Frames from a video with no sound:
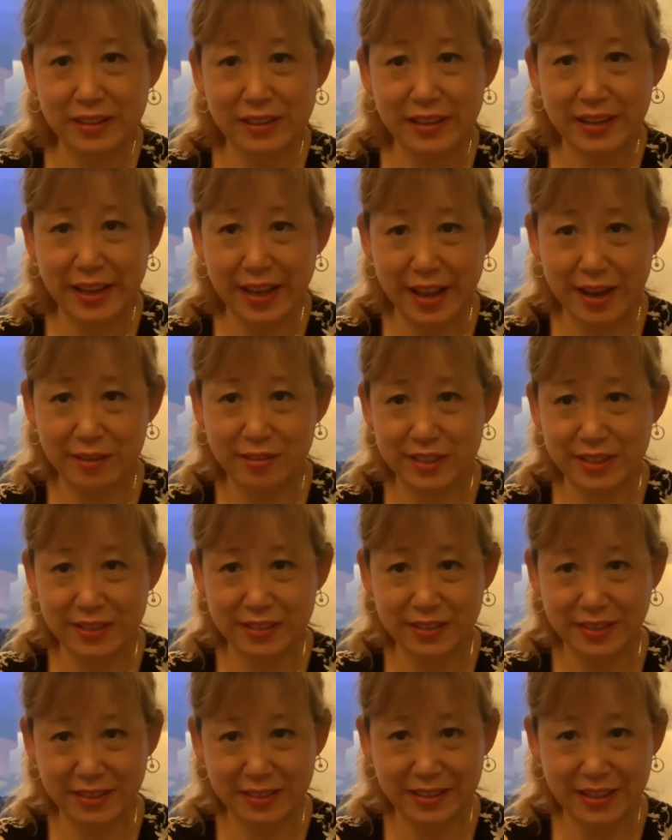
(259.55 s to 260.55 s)
calories
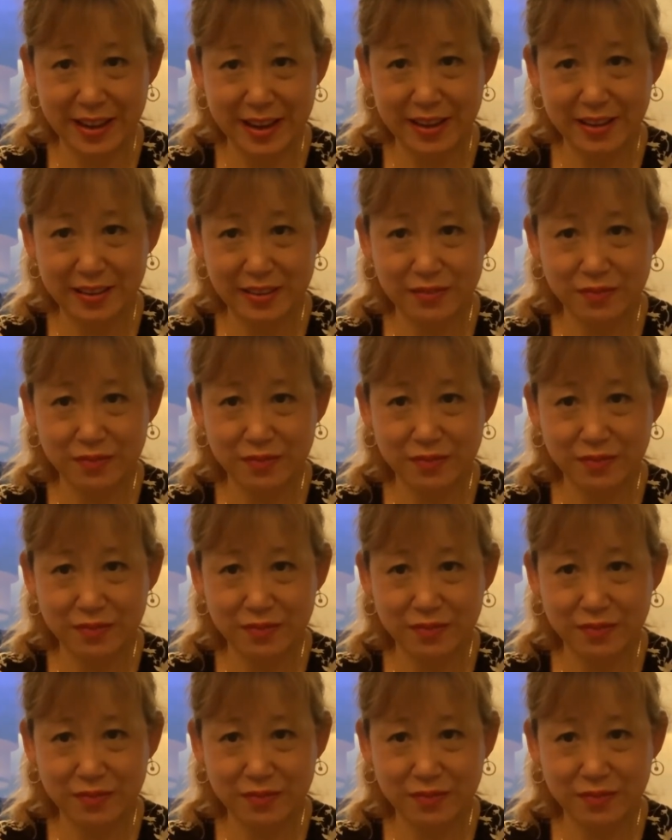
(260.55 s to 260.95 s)
a day.